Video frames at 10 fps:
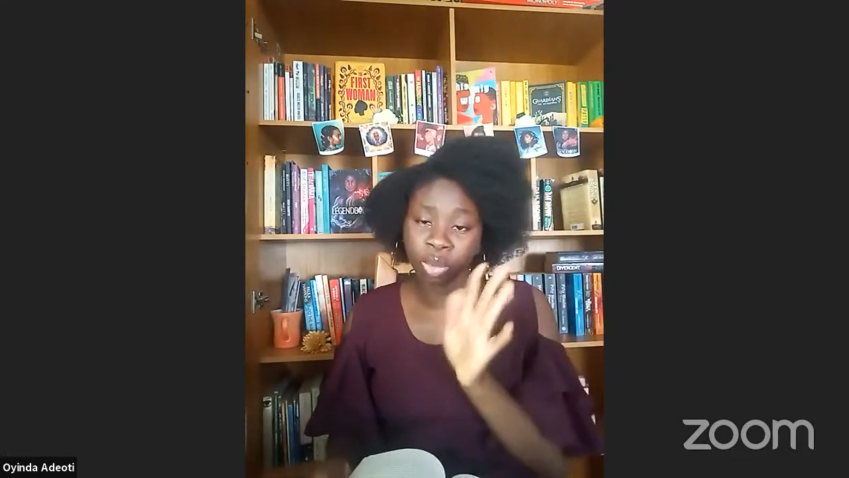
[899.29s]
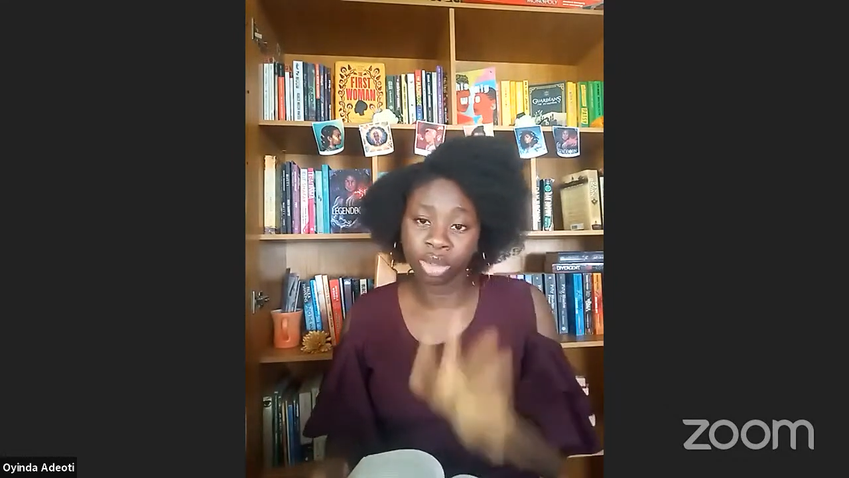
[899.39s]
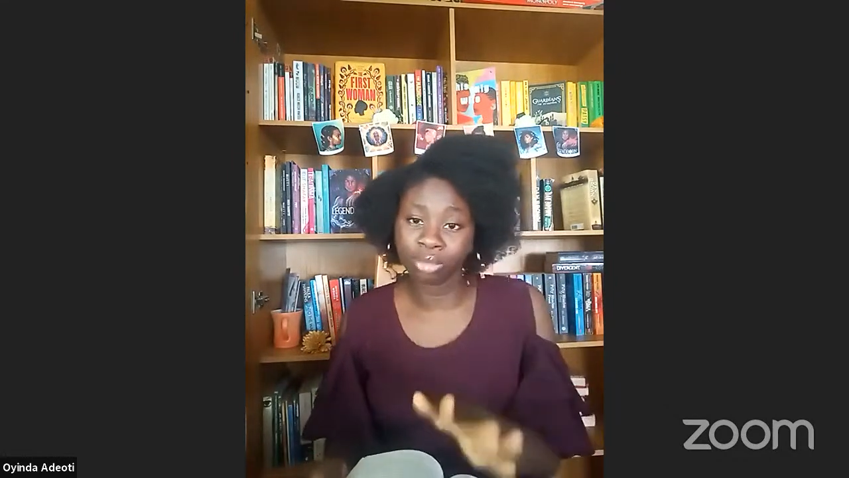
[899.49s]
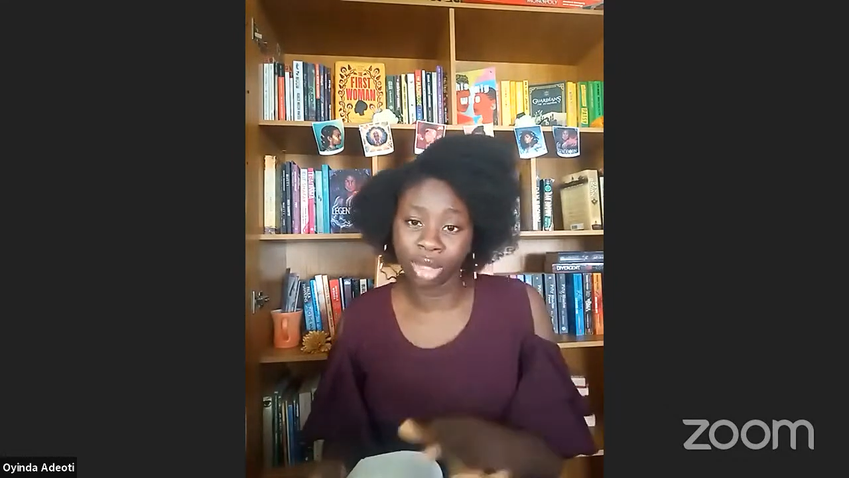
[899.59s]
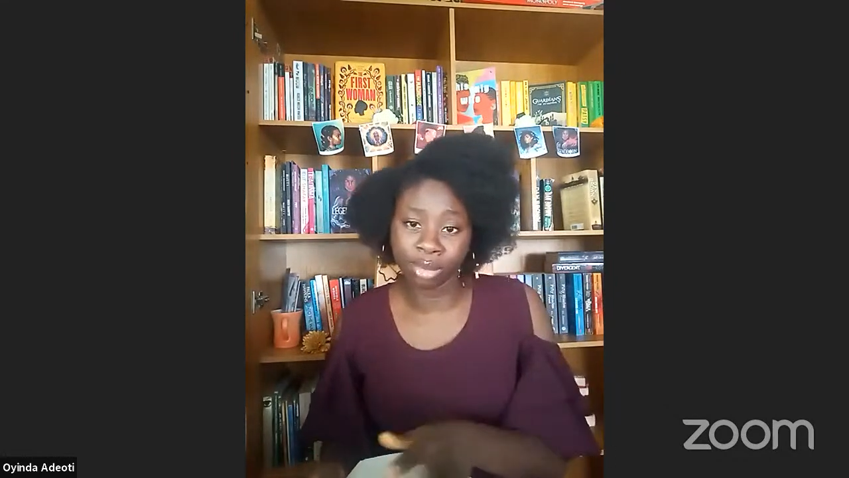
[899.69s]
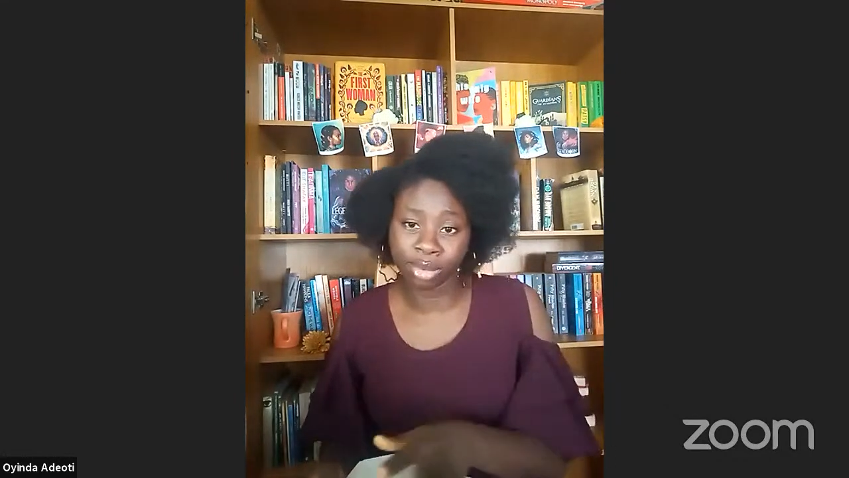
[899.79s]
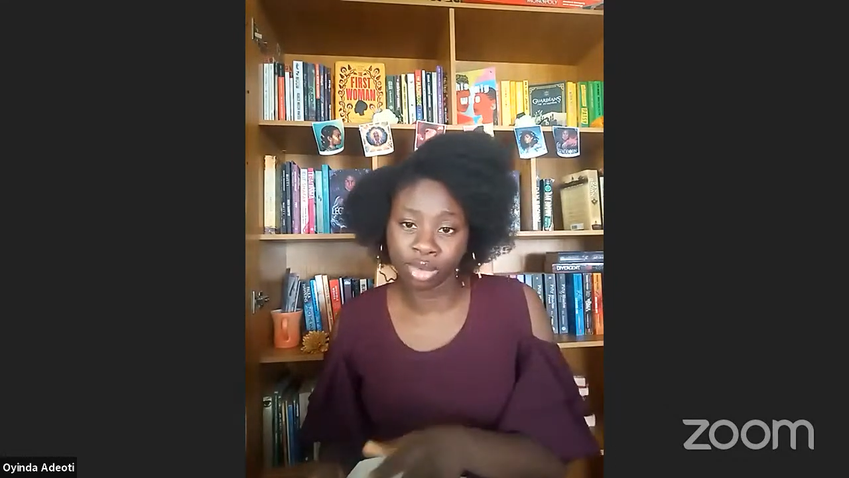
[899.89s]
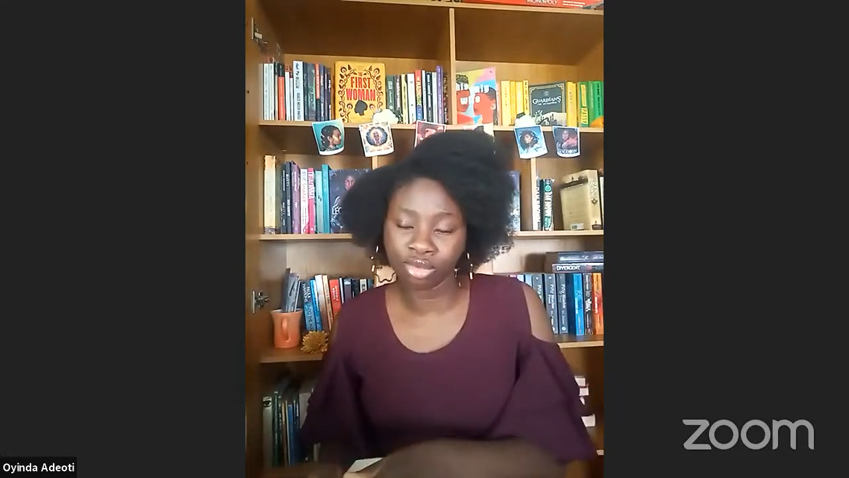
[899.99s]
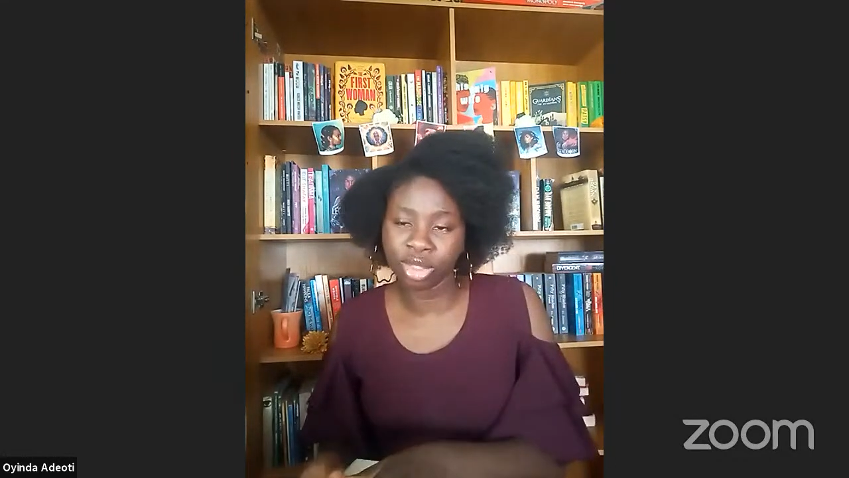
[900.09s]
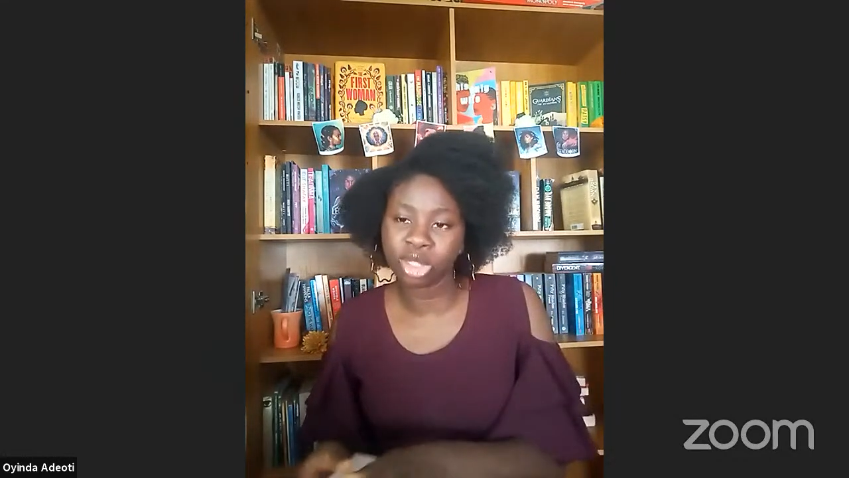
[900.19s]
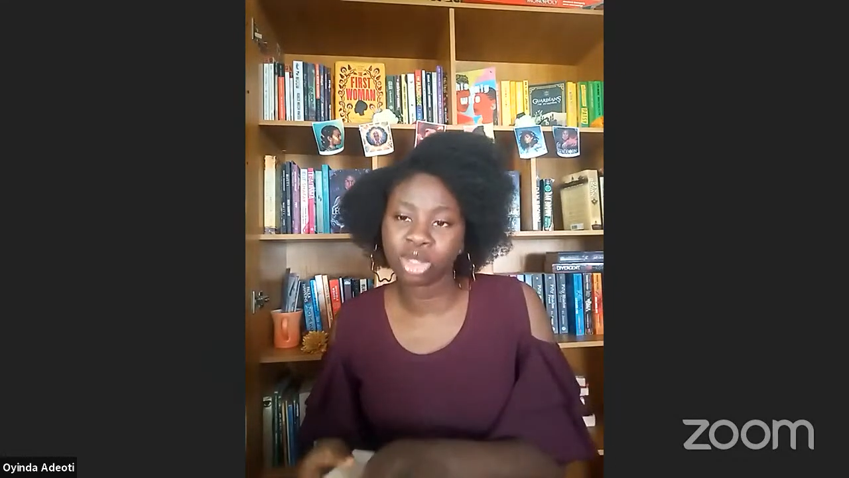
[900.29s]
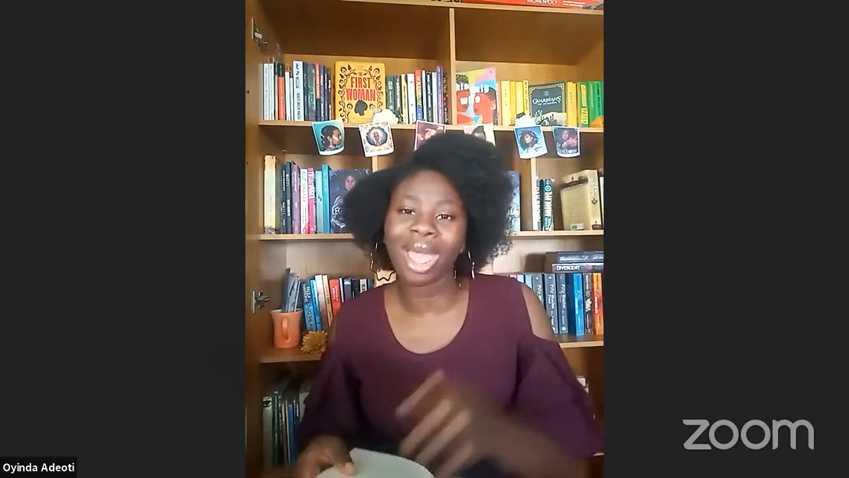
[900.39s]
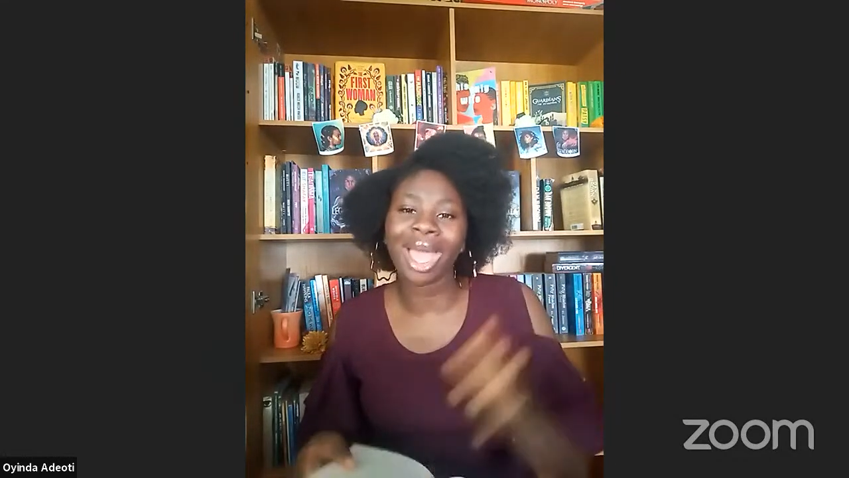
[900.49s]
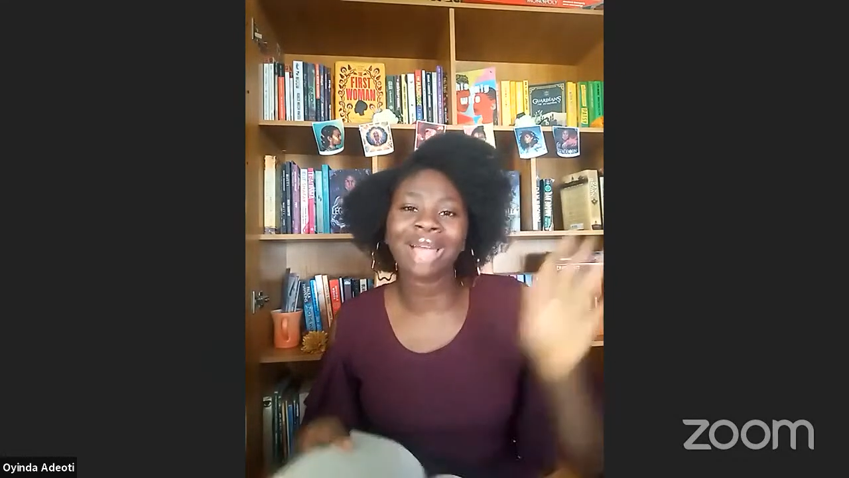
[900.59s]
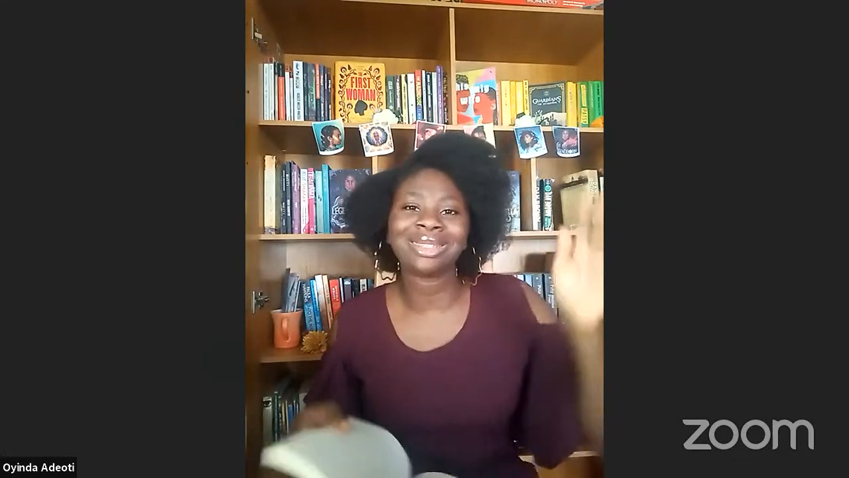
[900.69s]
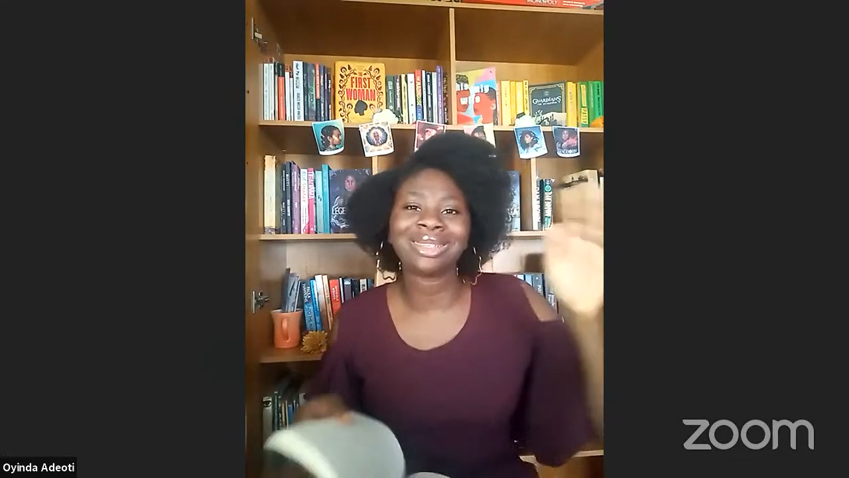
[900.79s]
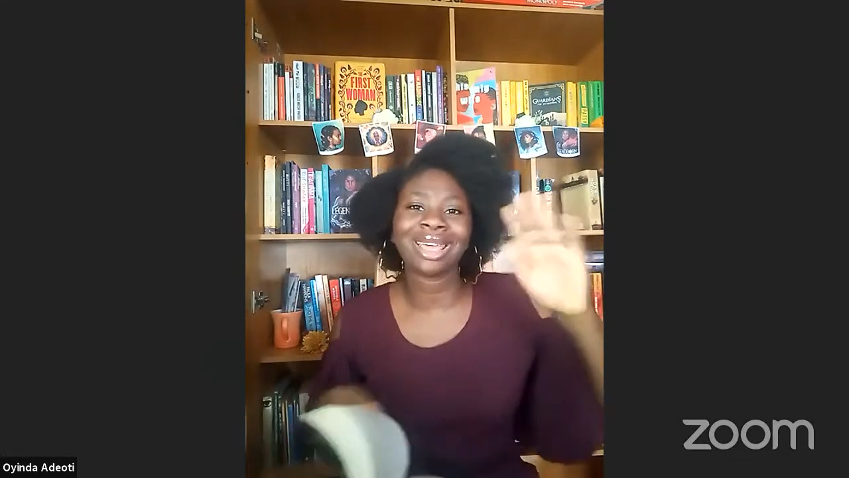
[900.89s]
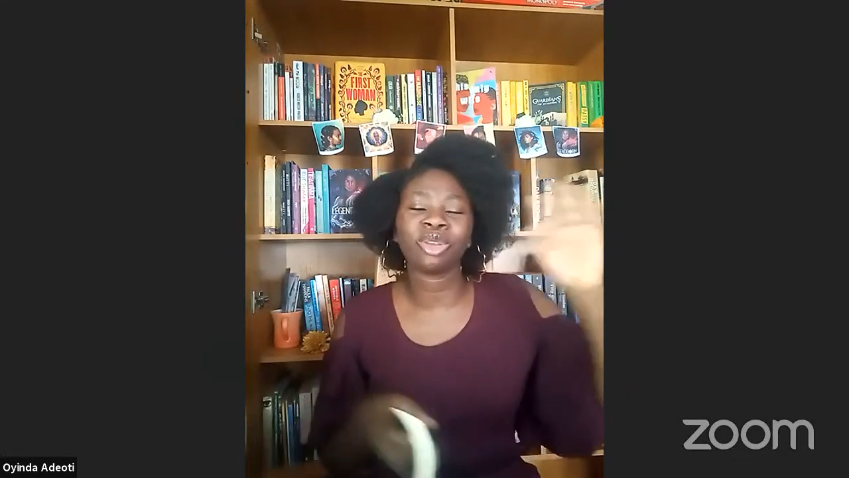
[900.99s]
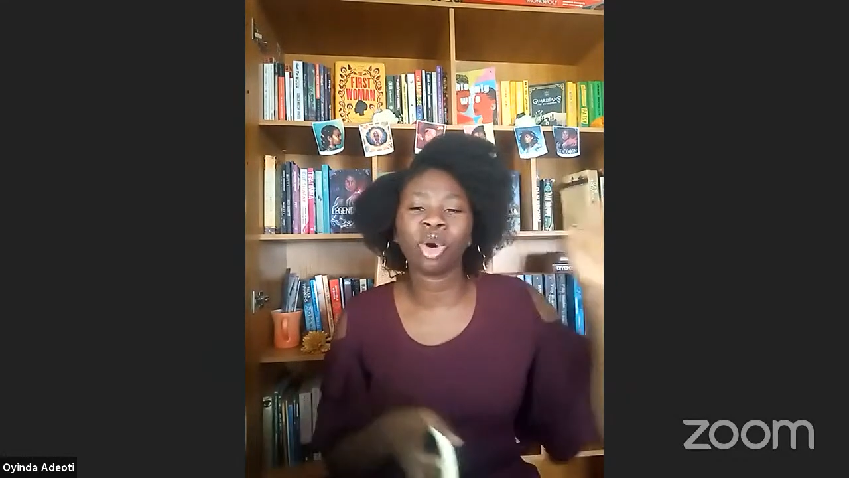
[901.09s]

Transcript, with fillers: wouldn't be able to read. So I had to get the